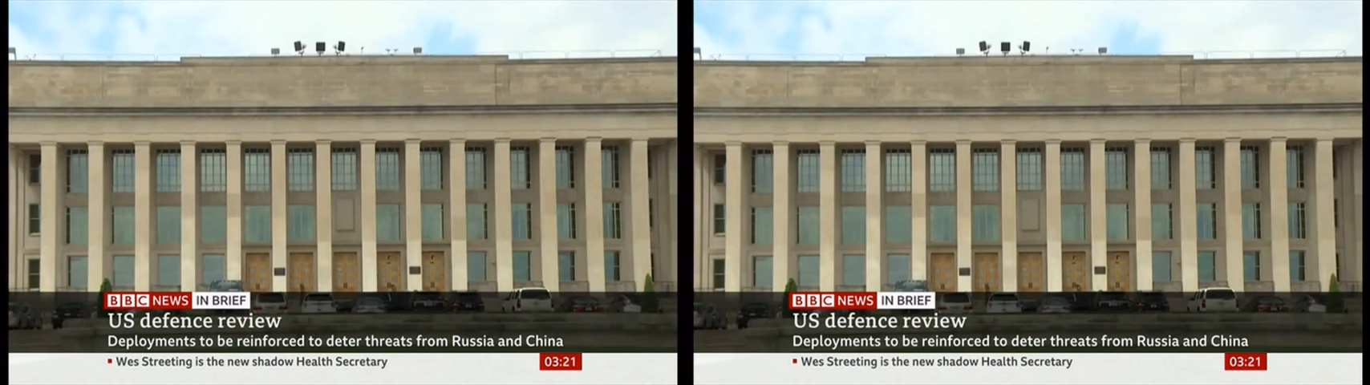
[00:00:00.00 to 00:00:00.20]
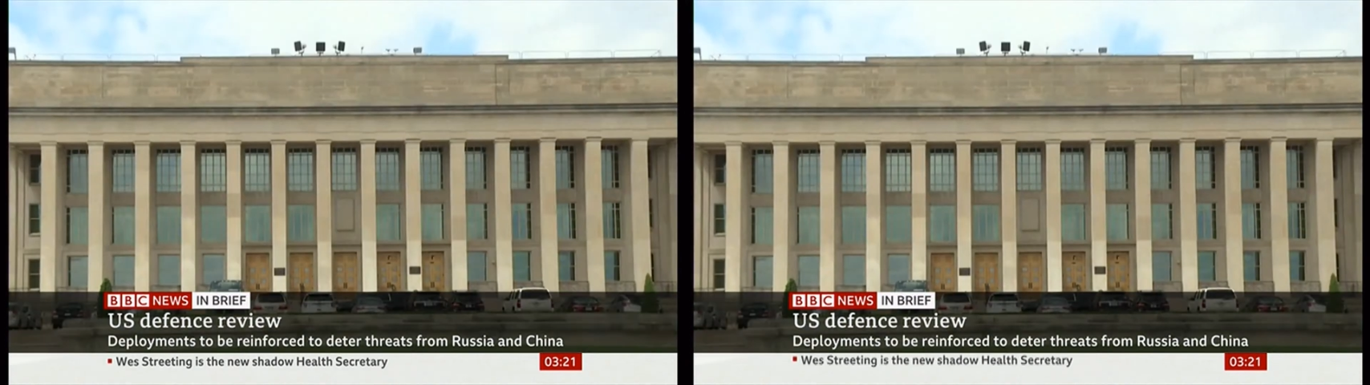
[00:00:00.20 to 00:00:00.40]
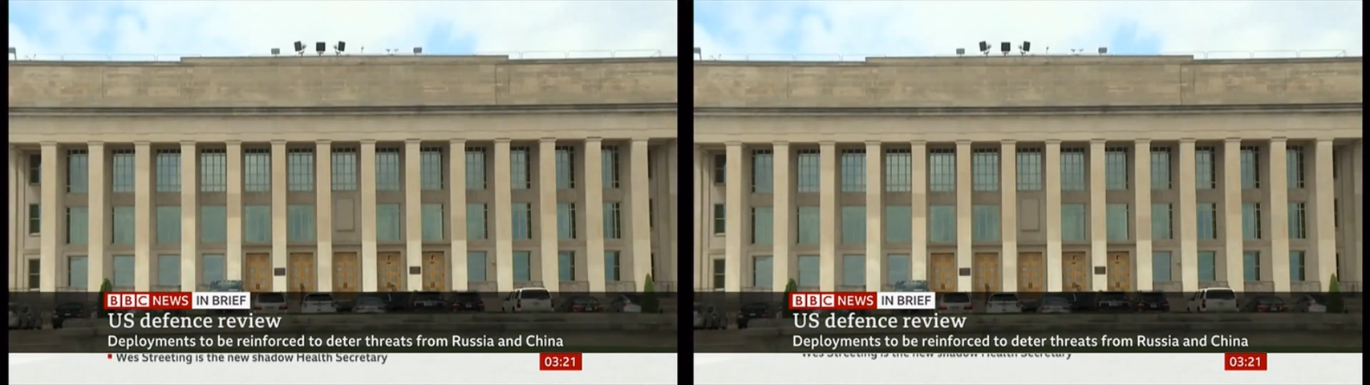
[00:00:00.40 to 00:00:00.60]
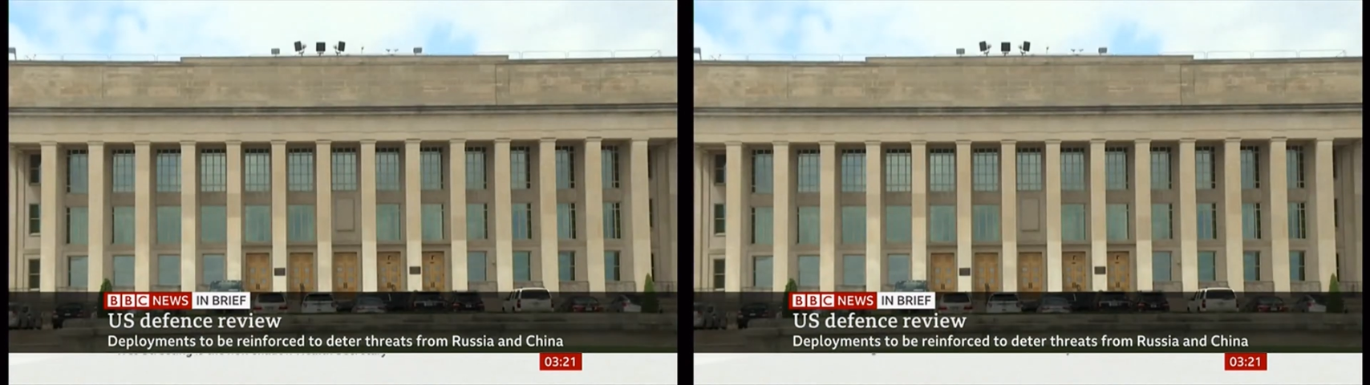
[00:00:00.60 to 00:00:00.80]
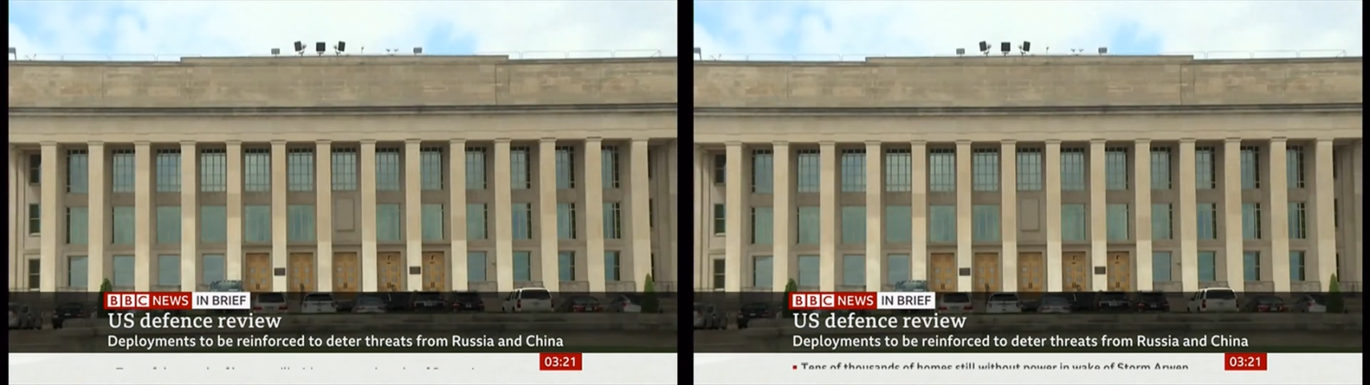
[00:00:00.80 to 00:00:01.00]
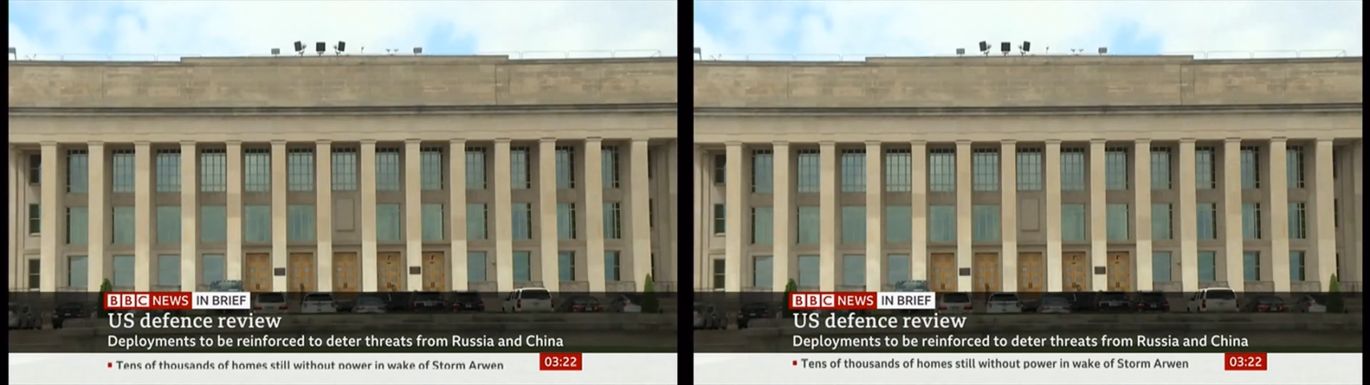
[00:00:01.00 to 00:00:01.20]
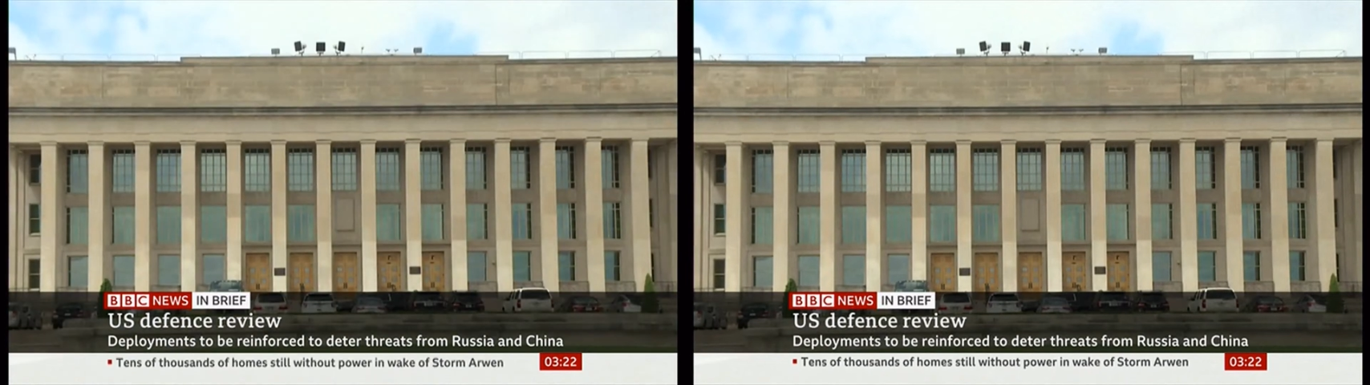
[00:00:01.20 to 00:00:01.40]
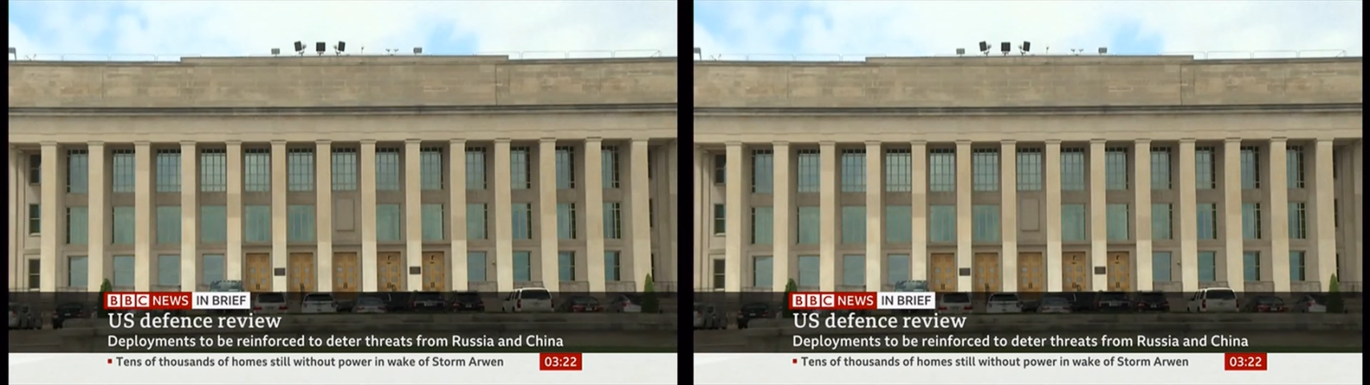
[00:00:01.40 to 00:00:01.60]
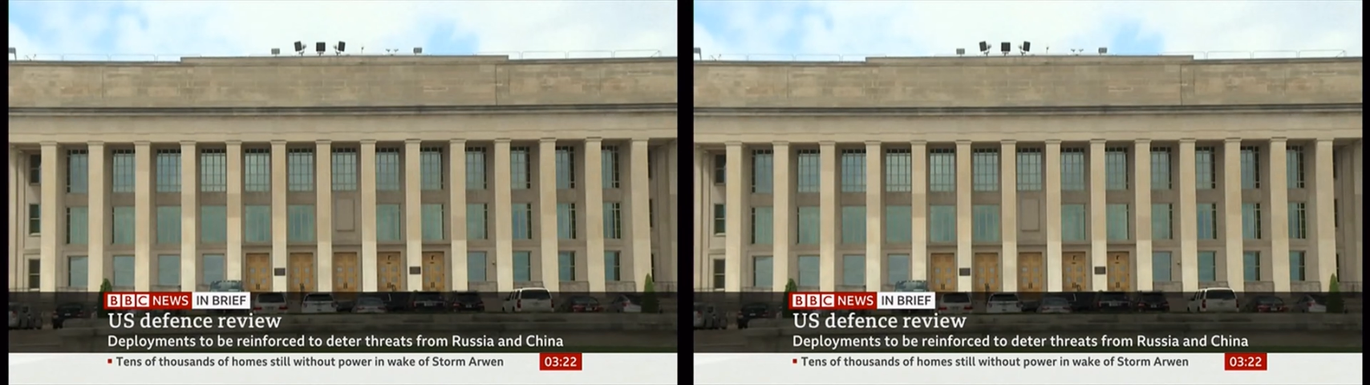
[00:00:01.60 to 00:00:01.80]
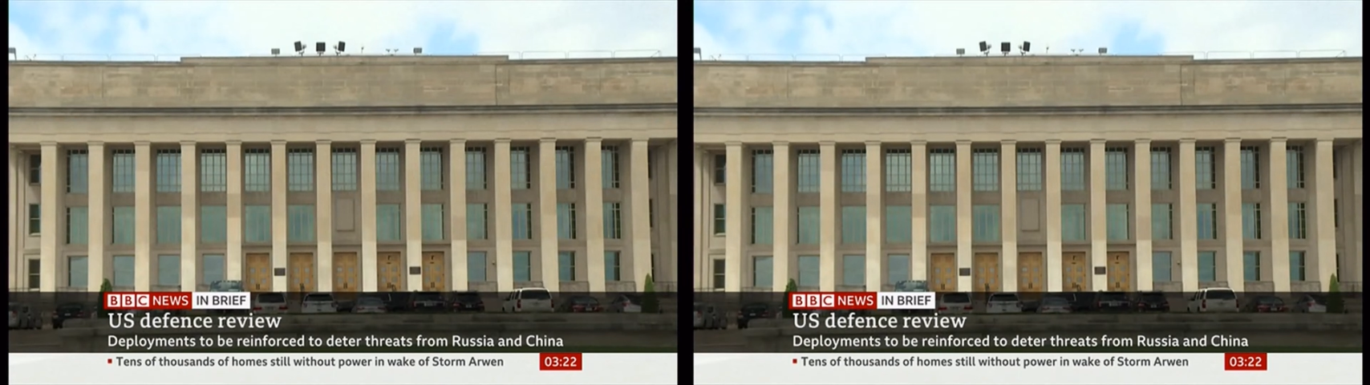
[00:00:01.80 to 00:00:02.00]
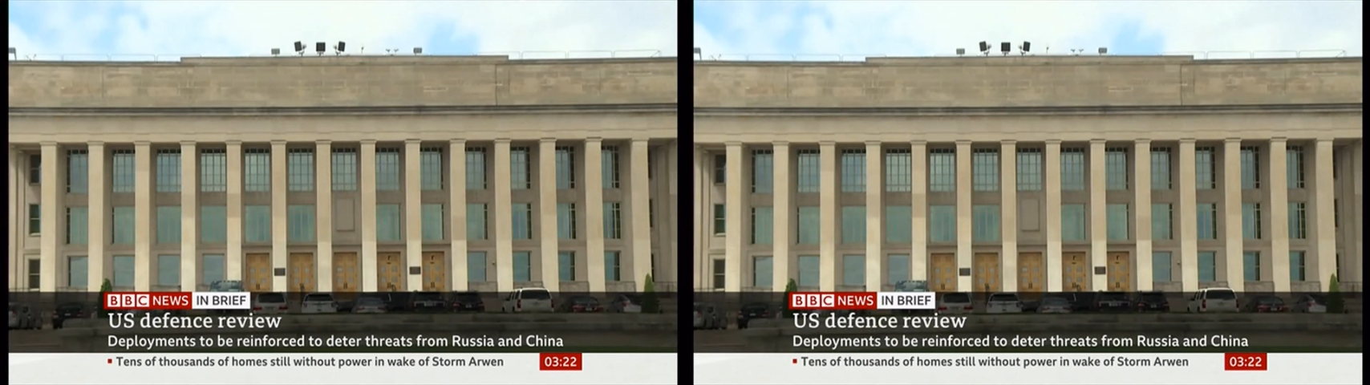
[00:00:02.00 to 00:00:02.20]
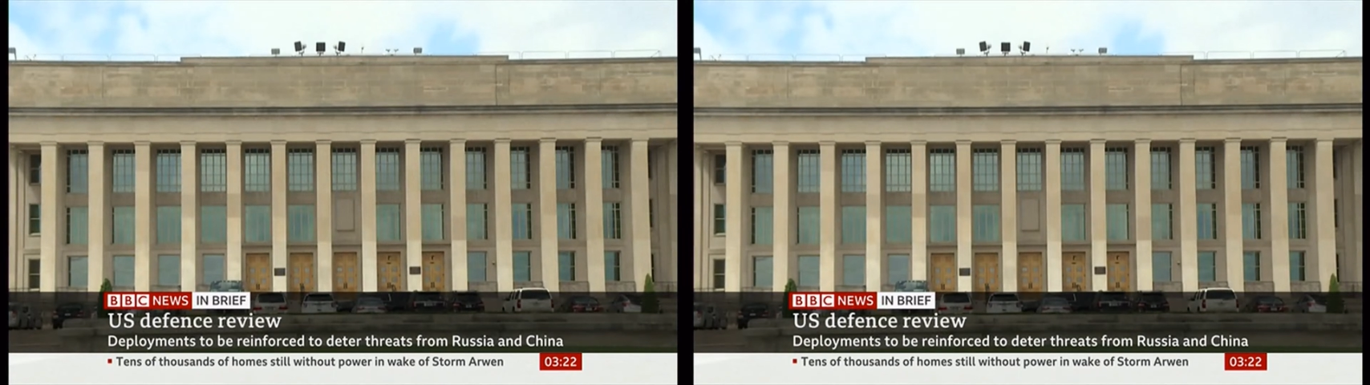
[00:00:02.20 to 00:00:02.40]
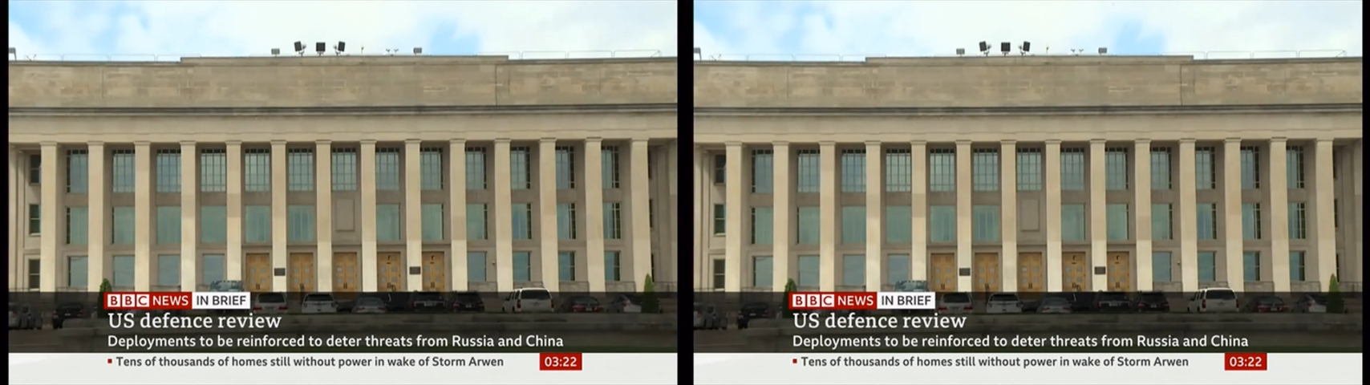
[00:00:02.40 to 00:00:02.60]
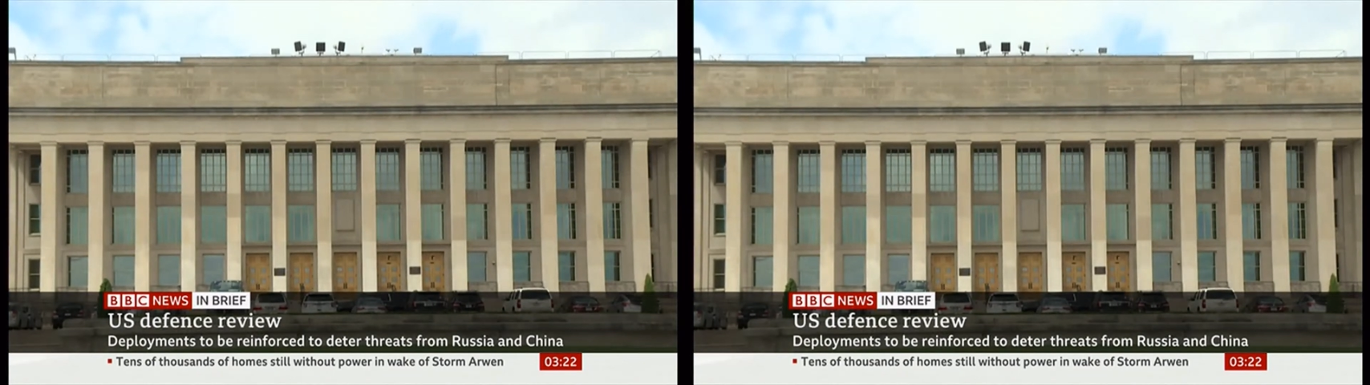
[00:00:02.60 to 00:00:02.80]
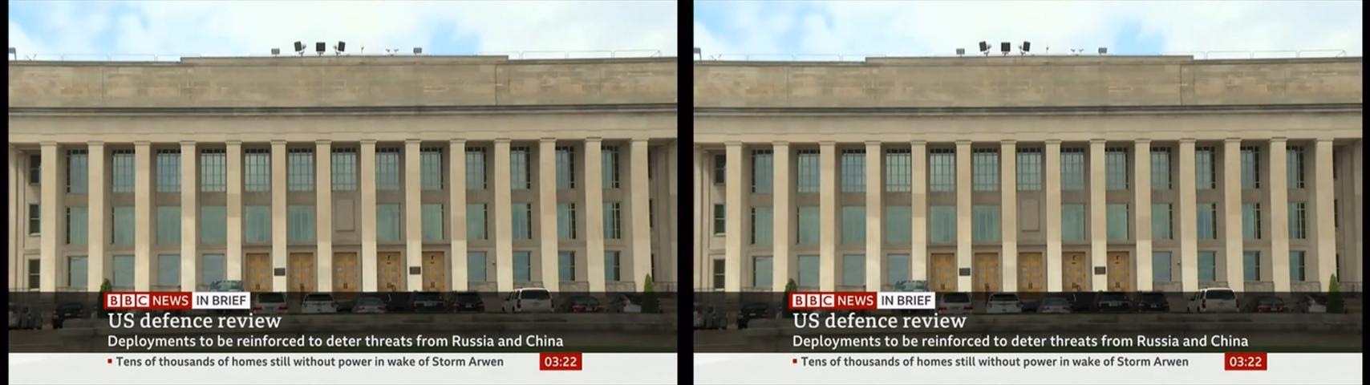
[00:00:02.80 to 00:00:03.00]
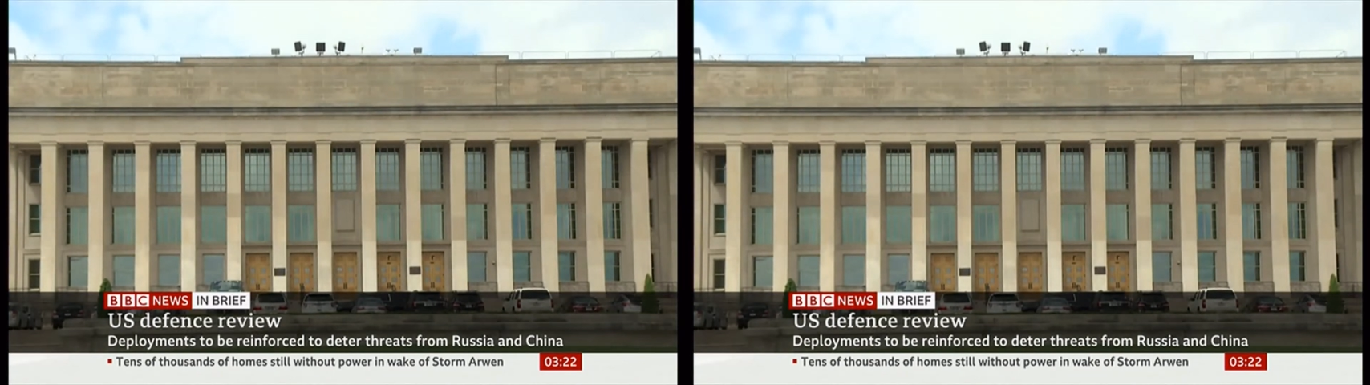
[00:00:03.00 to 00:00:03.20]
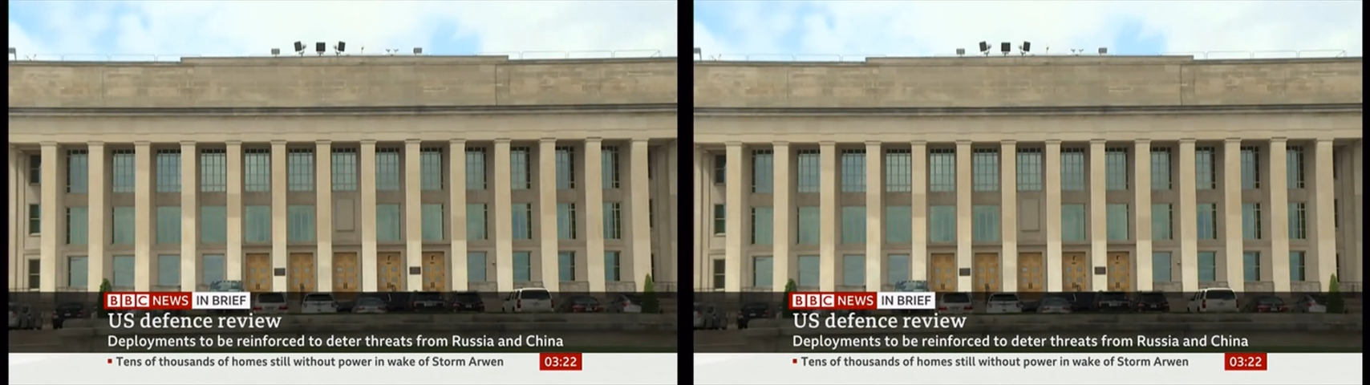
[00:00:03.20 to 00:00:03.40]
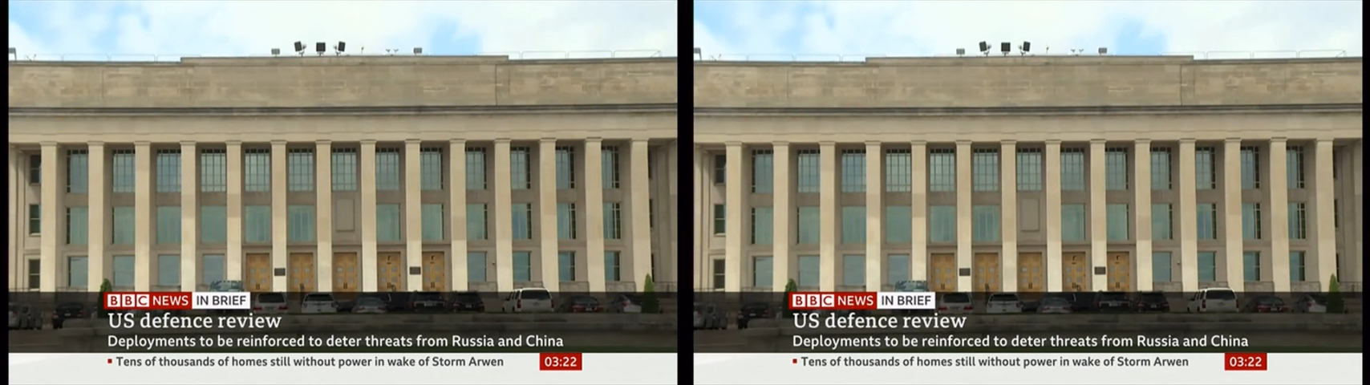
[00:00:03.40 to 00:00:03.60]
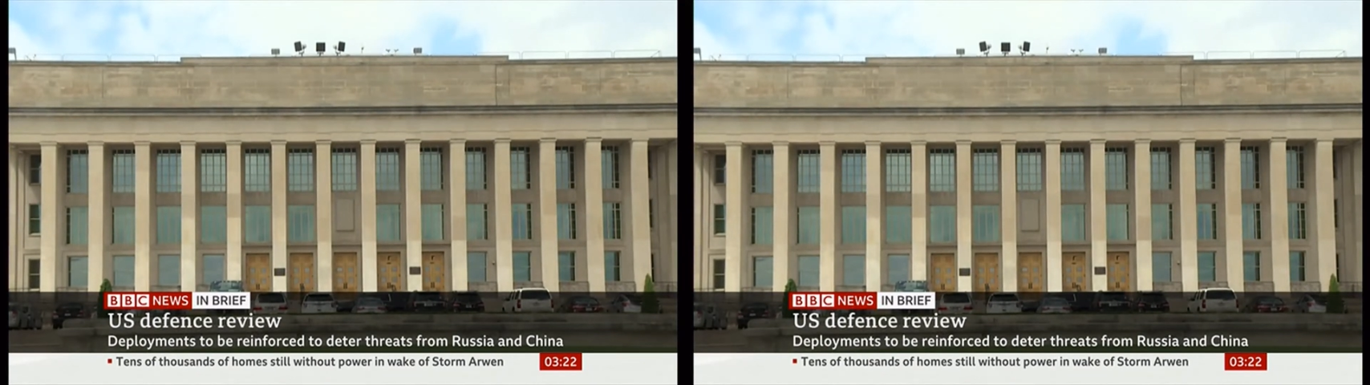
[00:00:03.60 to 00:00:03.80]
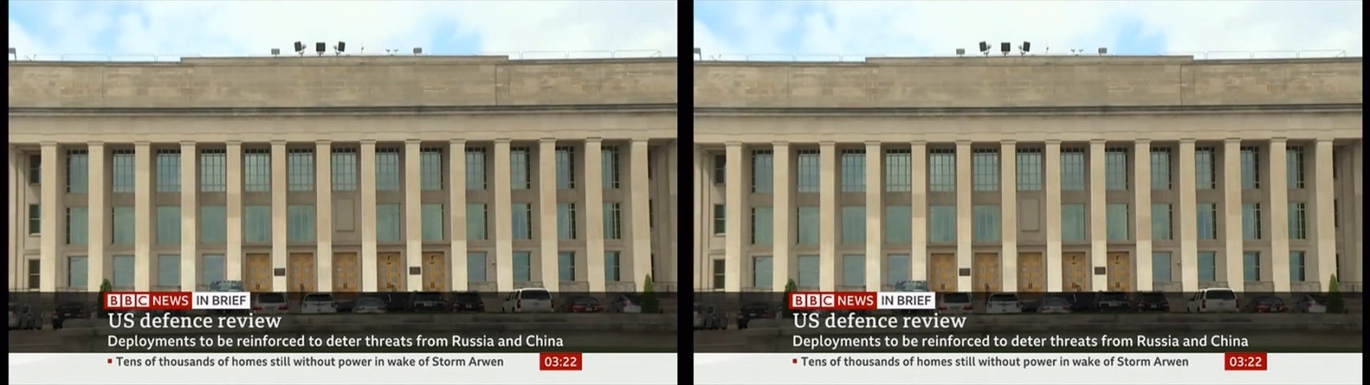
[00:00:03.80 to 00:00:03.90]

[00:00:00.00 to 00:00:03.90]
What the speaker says: Nobody's mouth can be seen.